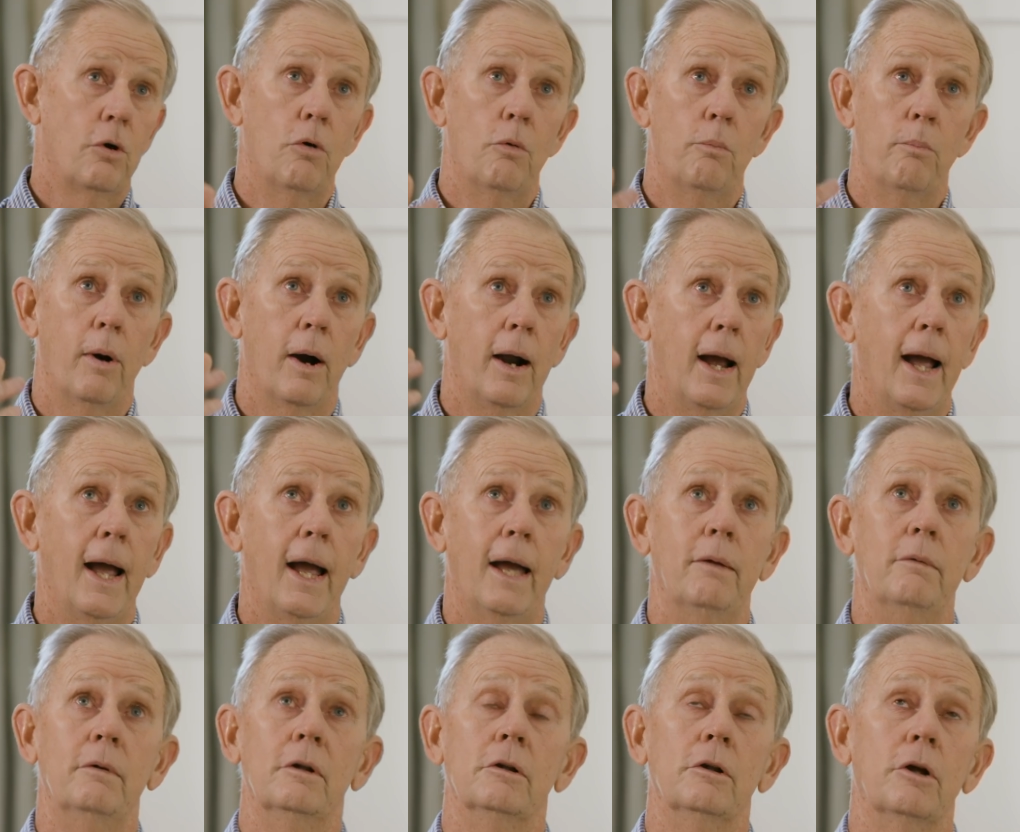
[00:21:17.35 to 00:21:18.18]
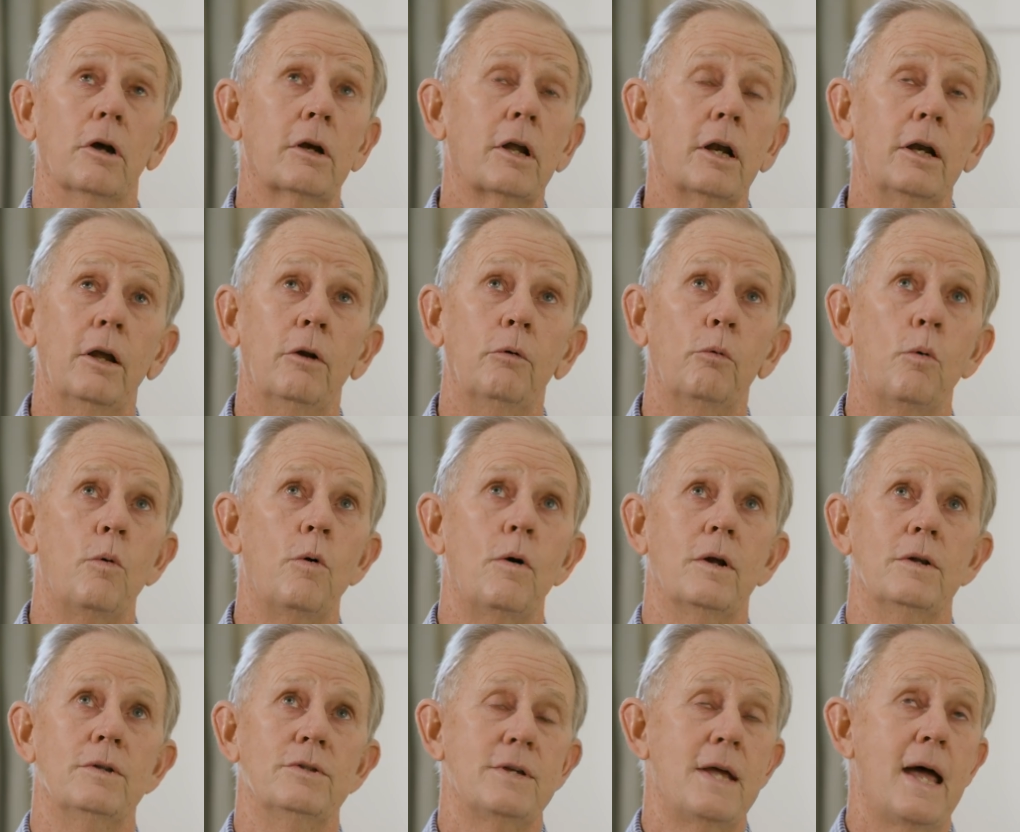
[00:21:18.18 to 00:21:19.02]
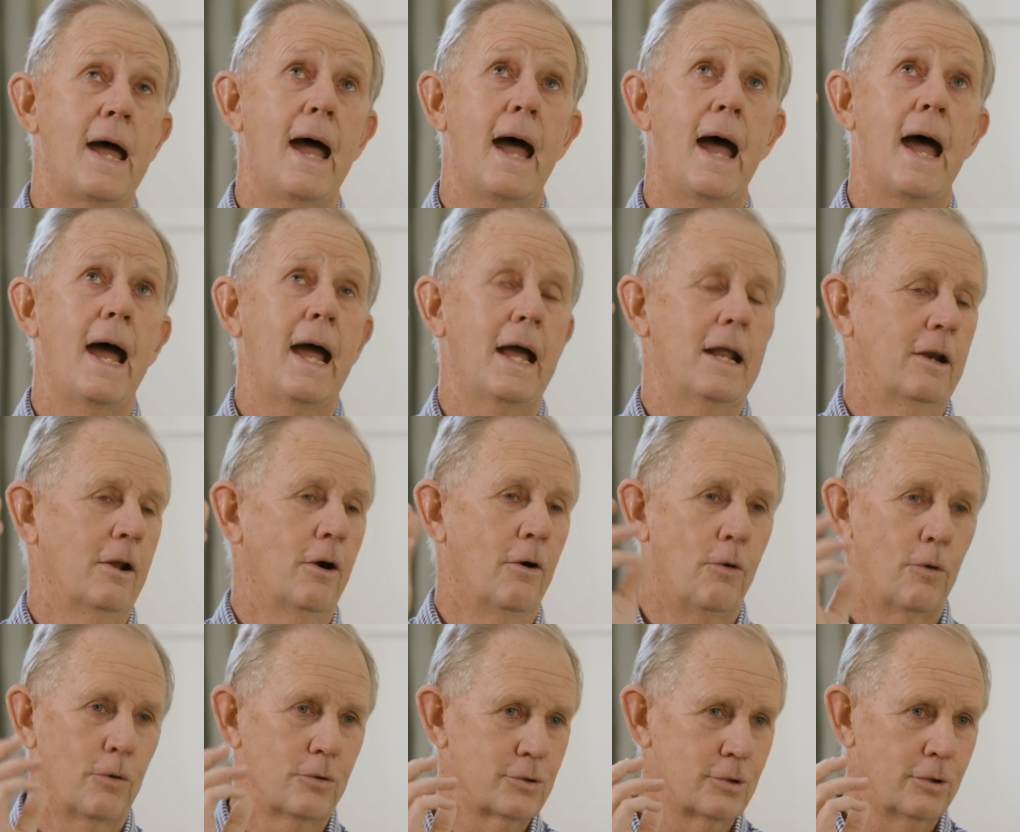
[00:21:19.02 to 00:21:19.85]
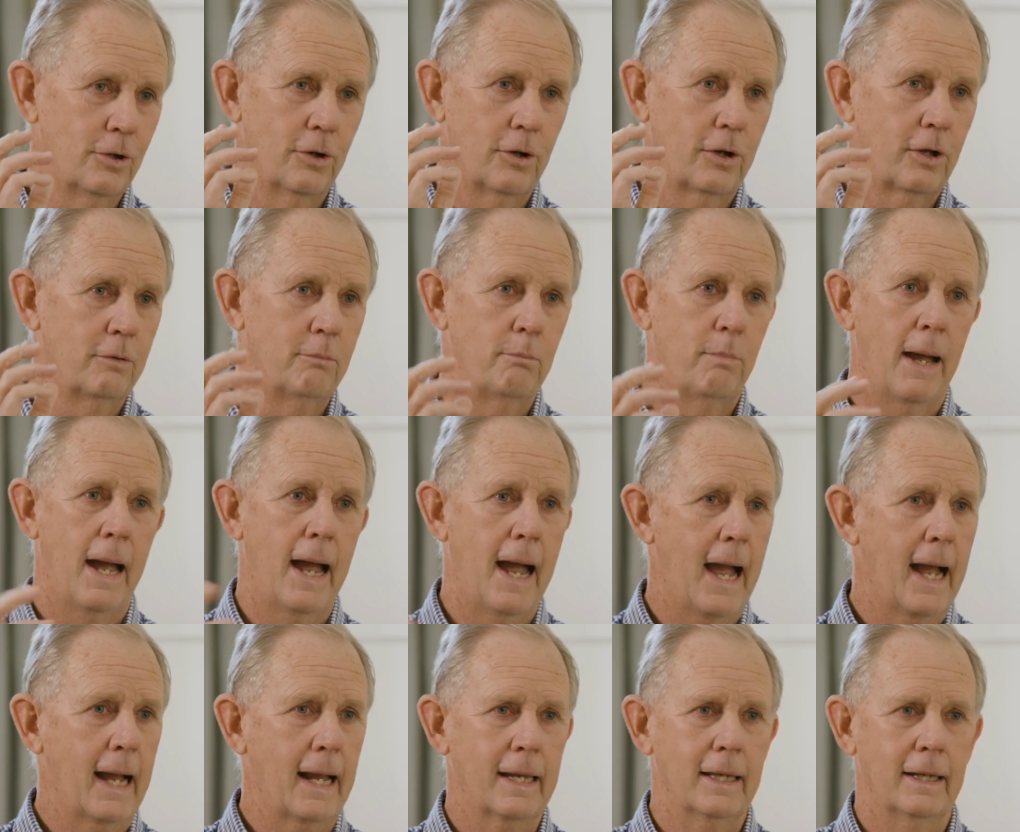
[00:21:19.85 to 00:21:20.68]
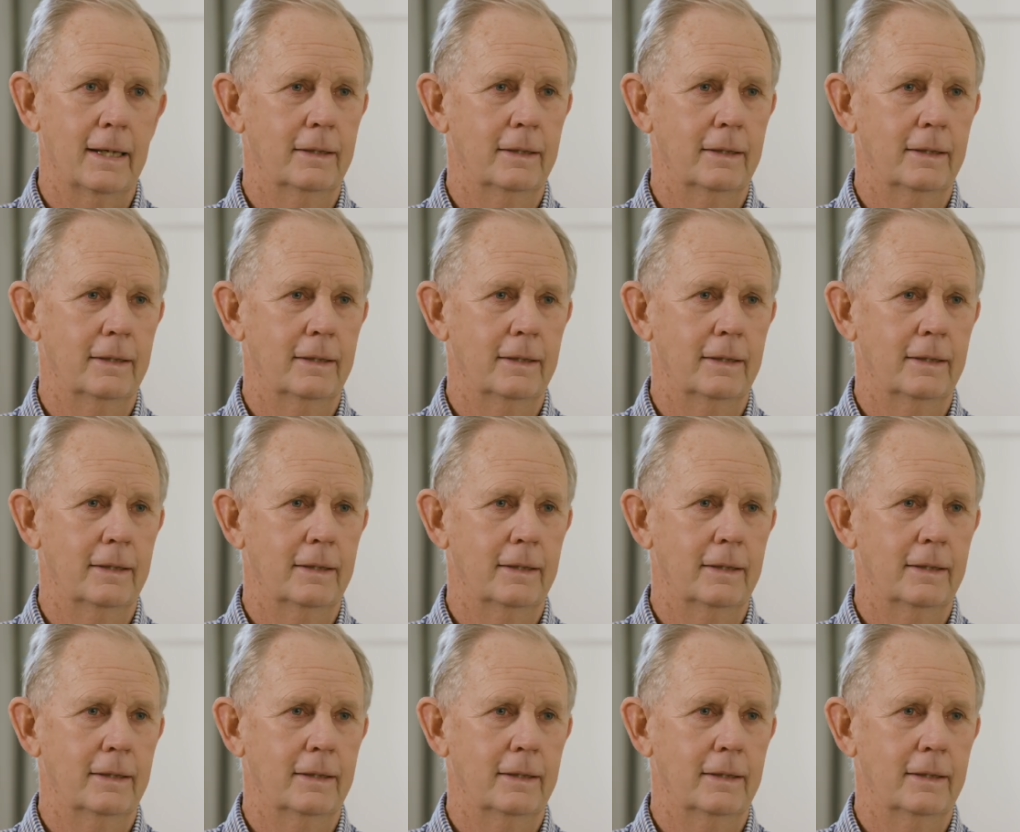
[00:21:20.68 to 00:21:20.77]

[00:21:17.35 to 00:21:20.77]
O'Brien looking in one's eye and the horse looking back.